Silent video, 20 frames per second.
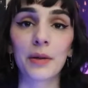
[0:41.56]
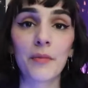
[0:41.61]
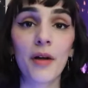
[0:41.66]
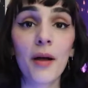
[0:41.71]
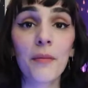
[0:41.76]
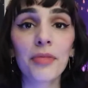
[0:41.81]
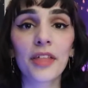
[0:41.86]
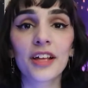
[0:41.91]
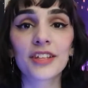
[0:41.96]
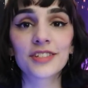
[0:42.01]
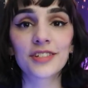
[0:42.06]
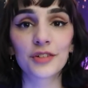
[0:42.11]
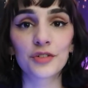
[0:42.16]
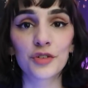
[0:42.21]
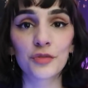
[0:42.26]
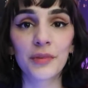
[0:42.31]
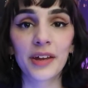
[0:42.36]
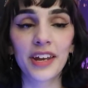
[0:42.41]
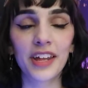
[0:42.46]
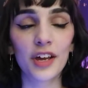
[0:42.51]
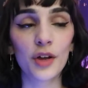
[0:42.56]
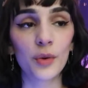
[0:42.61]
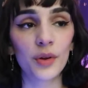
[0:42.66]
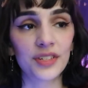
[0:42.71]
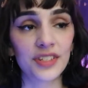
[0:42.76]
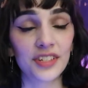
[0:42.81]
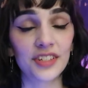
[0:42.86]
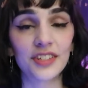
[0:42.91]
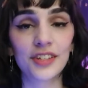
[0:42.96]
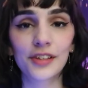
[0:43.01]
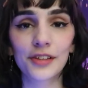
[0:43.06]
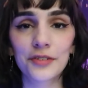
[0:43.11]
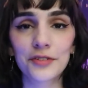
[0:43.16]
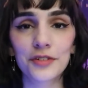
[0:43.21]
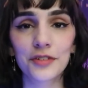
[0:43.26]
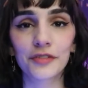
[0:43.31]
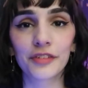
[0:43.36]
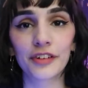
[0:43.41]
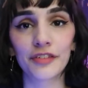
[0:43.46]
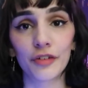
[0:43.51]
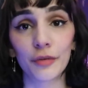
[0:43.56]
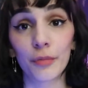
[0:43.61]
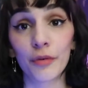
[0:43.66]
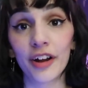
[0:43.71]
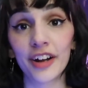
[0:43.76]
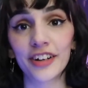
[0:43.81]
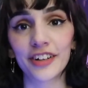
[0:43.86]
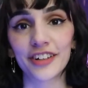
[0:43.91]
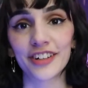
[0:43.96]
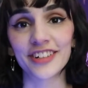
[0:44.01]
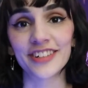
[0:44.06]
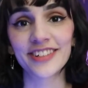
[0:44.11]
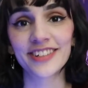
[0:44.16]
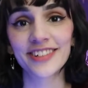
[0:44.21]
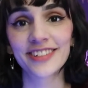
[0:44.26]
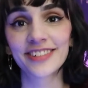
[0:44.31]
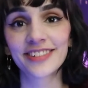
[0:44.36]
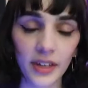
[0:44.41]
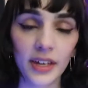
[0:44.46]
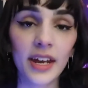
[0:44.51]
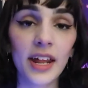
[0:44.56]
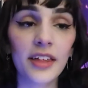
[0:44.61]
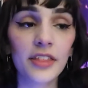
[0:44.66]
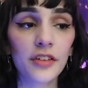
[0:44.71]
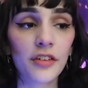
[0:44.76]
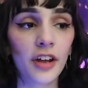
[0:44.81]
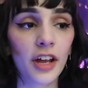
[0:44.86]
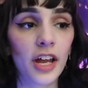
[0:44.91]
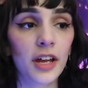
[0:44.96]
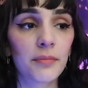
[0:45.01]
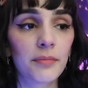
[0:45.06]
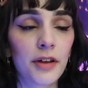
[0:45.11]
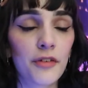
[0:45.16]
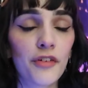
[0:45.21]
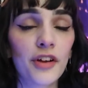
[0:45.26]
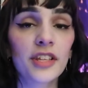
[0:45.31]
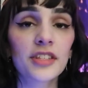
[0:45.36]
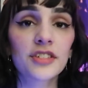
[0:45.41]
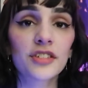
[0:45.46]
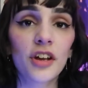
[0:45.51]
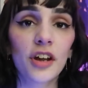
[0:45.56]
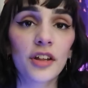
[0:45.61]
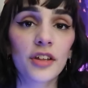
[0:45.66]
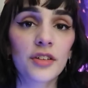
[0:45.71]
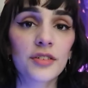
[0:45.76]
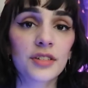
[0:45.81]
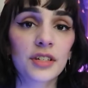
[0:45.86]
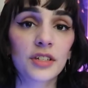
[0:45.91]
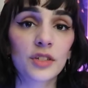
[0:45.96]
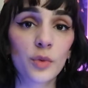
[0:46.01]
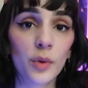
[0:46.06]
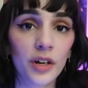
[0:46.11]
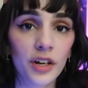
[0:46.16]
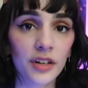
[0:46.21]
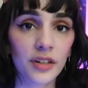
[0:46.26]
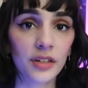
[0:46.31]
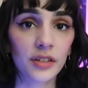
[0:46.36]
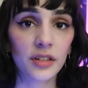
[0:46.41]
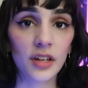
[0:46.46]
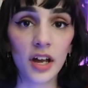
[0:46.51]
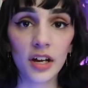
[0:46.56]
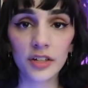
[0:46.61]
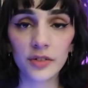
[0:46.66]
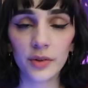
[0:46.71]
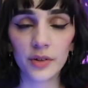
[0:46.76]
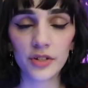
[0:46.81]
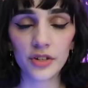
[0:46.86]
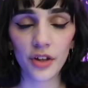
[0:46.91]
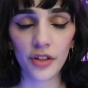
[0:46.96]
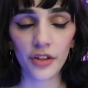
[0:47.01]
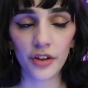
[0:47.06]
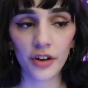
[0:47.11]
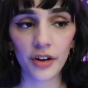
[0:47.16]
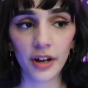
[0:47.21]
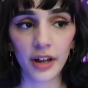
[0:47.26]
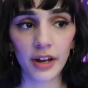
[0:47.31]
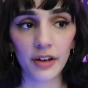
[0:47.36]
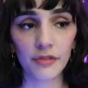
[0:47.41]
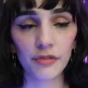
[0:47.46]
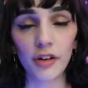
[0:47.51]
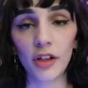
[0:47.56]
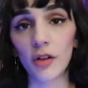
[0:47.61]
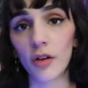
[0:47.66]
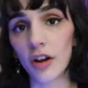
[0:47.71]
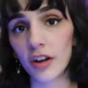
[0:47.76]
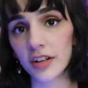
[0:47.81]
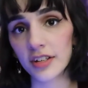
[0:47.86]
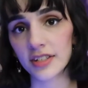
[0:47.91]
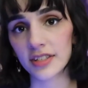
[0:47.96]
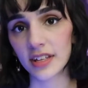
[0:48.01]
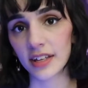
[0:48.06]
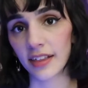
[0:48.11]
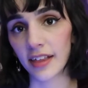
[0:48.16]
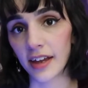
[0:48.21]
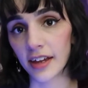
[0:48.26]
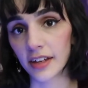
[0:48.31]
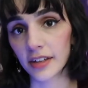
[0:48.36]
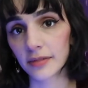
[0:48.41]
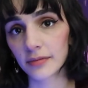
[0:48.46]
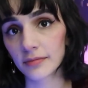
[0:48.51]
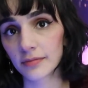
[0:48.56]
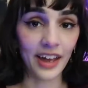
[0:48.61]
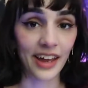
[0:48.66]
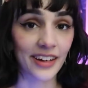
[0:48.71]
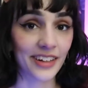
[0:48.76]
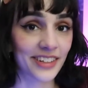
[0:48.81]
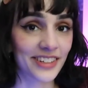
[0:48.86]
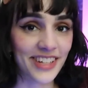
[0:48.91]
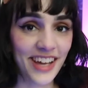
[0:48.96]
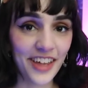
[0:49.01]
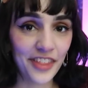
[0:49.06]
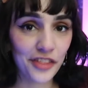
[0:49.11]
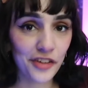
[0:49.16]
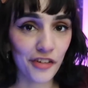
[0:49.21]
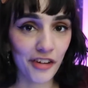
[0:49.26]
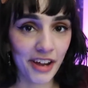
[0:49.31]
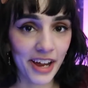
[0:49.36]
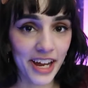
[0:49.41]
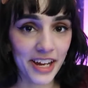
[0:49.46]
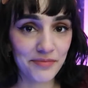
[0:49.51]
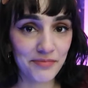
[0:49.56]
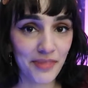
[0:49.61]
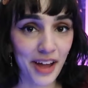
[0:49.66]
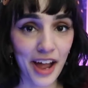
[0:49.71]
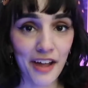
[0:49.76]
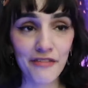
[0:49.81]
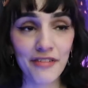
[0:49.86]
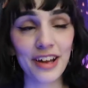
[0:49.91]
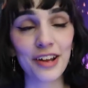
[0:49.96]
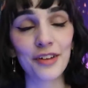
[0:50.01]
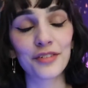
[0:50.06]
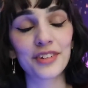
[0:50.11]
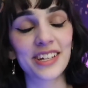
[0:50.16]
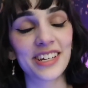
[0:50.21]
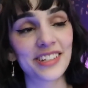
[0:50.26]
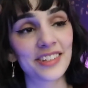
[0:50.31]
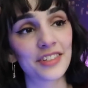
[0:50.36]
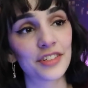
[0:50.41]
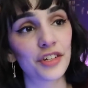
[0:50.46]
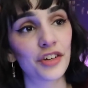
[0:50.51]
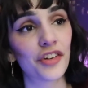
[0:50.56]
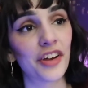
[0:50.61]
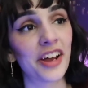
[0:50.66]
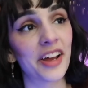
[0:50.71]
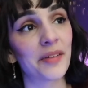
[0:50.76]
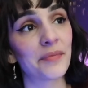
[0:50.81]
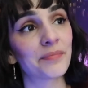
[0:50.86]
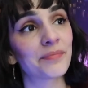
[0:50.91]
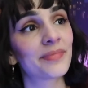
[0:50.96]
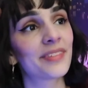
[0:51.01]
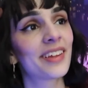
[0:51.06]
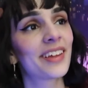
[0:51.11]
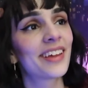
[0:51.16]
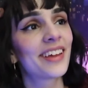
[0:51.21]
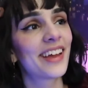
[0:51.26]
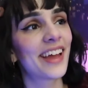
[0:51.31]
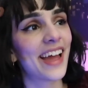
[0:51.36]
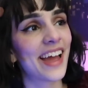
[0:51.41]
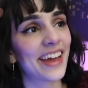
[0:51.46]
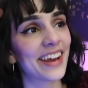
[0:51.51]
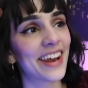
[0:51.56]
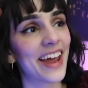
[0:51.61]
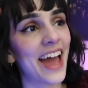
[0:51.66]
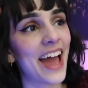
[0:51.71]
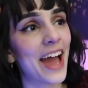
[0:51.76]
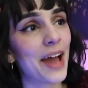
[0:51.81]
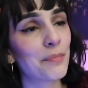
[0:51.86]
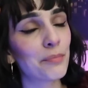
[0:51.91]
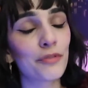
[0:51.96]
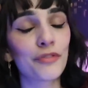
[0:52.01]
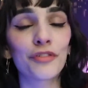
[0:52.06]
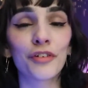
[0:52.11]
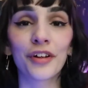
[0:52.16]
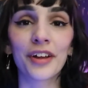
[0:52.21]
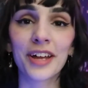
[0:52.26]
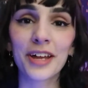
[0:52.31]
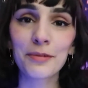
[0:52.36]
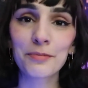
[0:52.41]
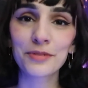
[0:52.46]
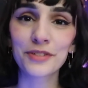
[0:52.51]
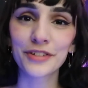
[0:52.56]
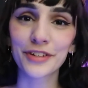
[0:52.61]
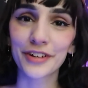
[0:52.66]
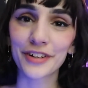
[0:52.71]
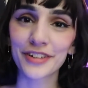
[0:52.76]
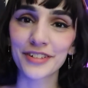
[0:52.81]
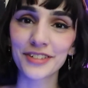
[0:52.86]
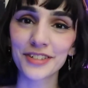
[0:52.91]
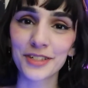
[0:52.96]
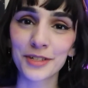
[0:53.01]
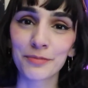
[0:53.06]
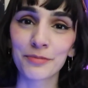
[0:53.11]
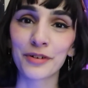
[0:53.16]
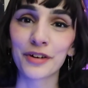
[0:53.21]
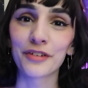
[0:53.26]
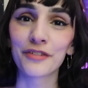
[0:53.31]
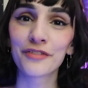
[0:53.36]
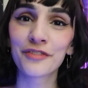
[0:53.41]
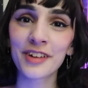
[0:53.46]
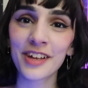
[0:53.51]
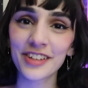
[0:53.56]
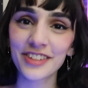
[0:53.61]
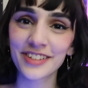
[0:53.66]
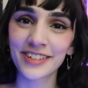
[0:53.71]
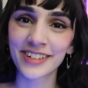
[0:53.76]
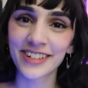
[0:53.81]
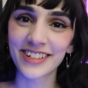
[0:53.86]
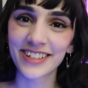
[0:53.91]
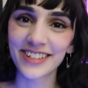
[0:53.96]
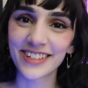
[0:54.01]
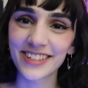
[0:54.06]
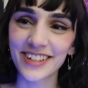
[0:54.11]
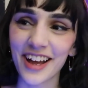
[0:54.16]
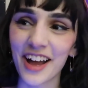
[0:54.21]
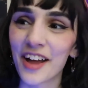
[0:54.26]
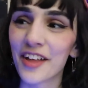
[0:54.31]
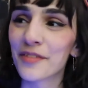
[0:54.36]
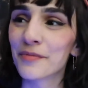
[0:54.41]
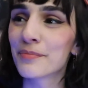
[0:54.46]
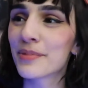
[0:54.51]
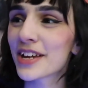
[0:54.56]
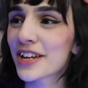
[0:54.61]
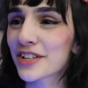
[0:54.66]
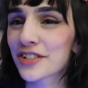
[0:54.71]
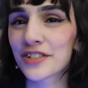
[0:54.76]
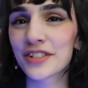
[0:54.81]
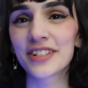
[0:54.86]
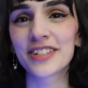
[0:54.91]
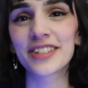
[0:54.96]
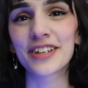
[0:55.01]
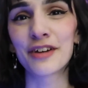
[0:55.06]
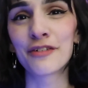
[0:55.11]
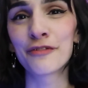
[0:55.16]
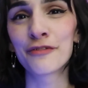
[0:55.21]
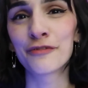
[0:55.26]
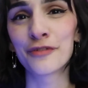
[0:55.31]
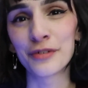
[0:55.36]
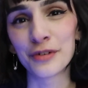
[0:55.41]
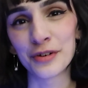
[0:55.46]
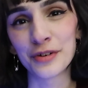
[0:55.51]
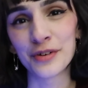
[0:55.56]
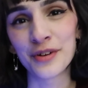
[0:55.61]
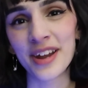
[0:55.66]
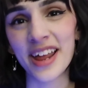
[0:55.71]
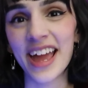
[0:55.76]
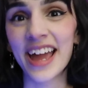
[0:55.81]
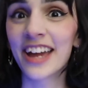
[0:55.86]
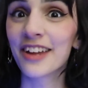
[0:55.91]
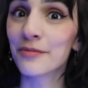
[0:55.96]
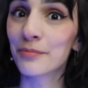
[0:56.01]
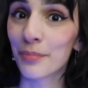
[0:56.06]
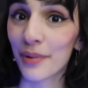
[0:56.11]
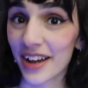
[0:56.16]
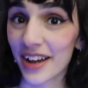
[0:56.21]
My mom thought social media was exclusively for predators. In 8th grade, my friends started using Twitter to talk to each other and follow artists they like. And in 10th grade, I found Instagram, an app for hipsters to put filters on pictures of food and